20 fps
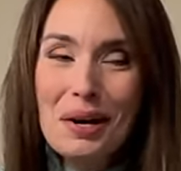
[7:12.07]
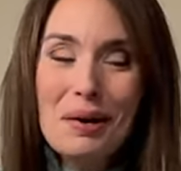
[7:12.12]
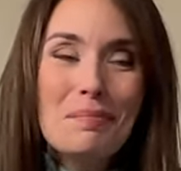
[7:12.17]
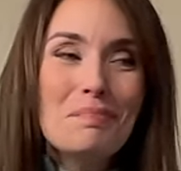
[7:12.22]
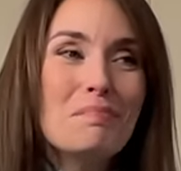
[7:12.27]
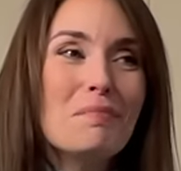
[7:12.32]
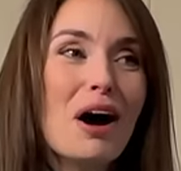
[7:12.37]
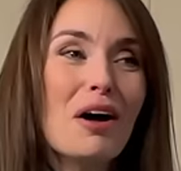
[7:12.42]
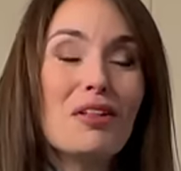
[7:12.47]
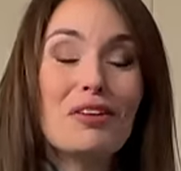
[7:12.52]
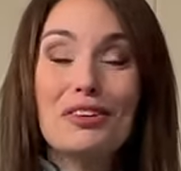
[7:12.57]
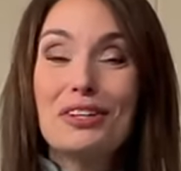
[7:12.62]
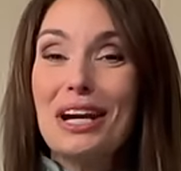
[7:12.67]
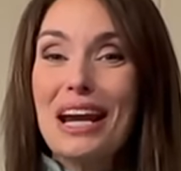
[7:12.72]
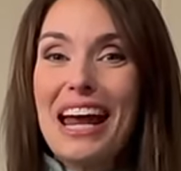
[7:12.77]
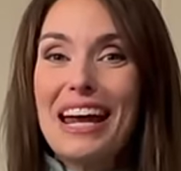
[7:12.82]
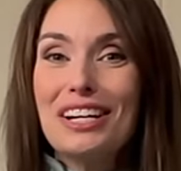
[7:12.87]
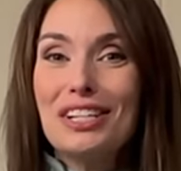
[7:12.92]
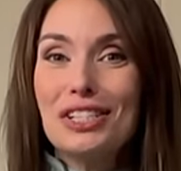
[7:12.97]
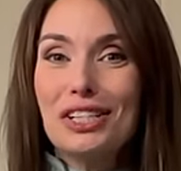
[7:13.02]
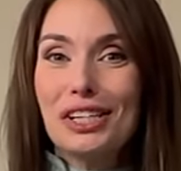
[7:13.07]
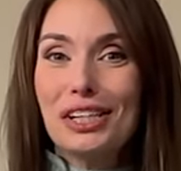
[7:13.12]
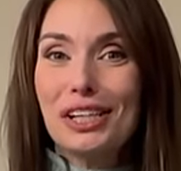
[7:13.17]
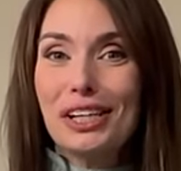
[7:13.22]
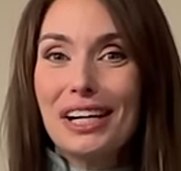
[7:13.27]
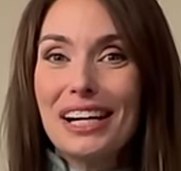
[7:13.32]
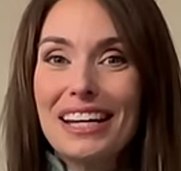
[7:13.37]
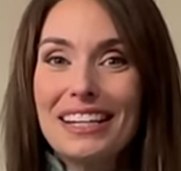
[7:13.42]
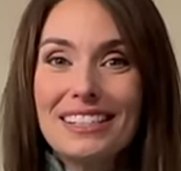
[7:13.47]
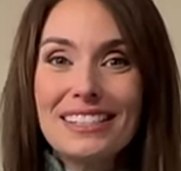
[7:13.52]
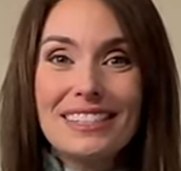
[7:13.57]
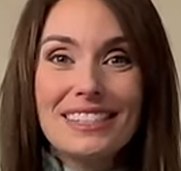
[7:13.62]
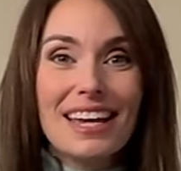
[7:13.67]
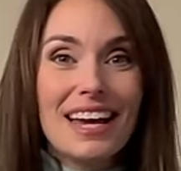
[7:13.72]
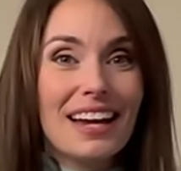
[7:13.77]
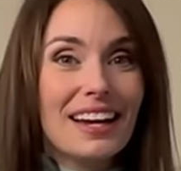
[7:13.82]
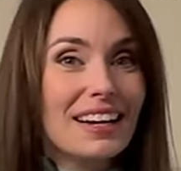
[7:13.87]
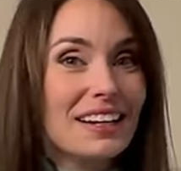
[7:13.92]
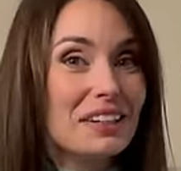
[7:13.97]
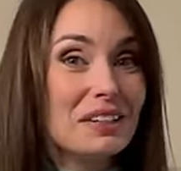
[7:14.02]
Mother Nature is
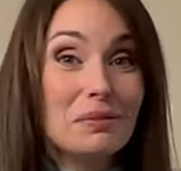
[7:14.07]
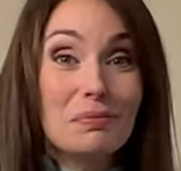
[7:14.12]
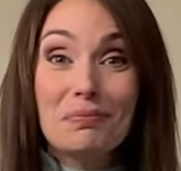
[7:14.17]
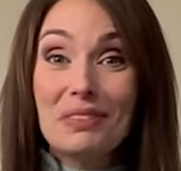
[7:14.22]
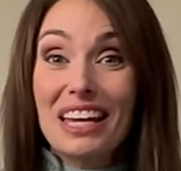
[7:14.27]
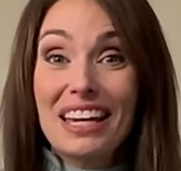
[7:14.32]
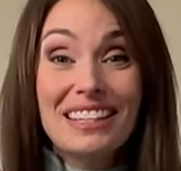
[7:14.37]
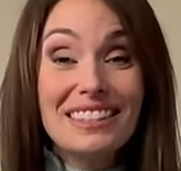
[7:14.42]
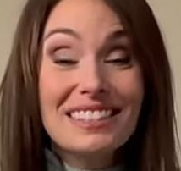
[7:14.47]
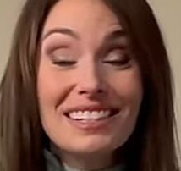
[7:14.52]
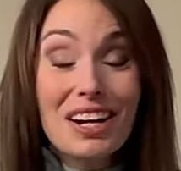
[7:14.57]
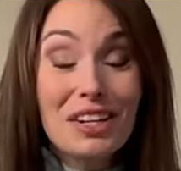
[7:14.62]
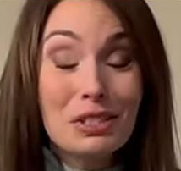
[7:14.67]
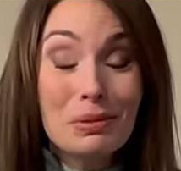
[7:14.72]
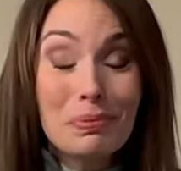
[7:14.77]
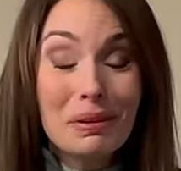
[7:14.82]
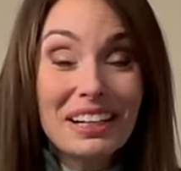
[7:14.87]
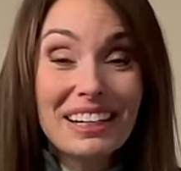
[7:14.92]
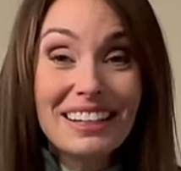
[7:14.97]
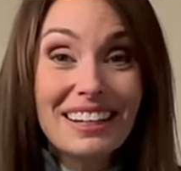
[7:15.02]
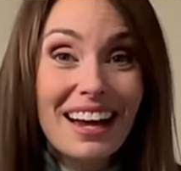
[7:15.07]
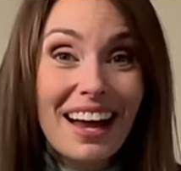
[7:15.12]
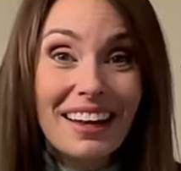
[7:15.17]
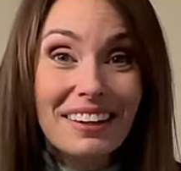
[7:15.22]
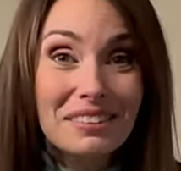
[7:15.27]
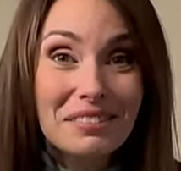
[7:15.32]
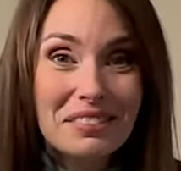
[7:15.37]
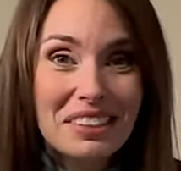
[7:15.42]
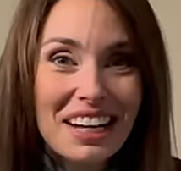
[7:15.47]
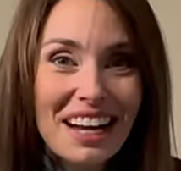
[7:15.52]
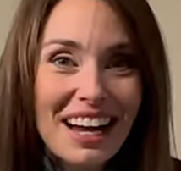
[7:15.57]
saying, it's not spring yet